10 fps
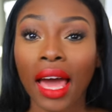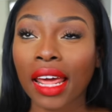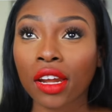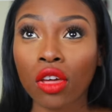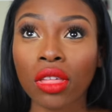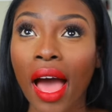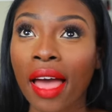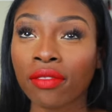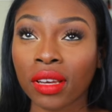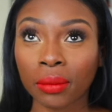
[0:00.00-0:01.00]
And I know that
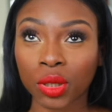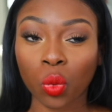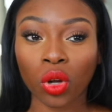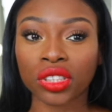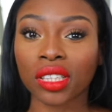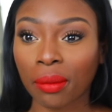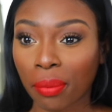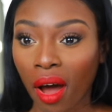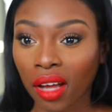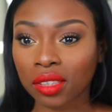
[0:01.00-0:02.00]
I've lip swatched in the
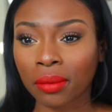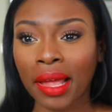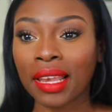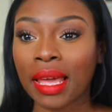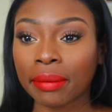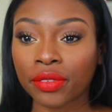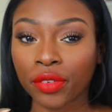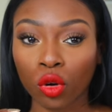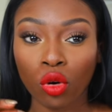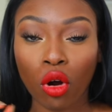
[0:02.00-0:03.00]
past, so my lips
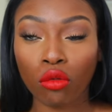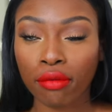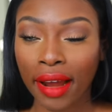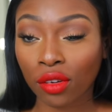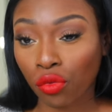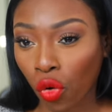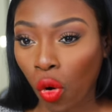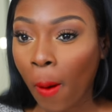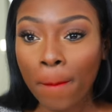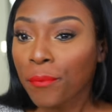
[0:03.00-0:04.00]
feel red
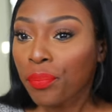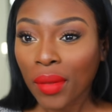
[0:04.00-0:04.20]
raw.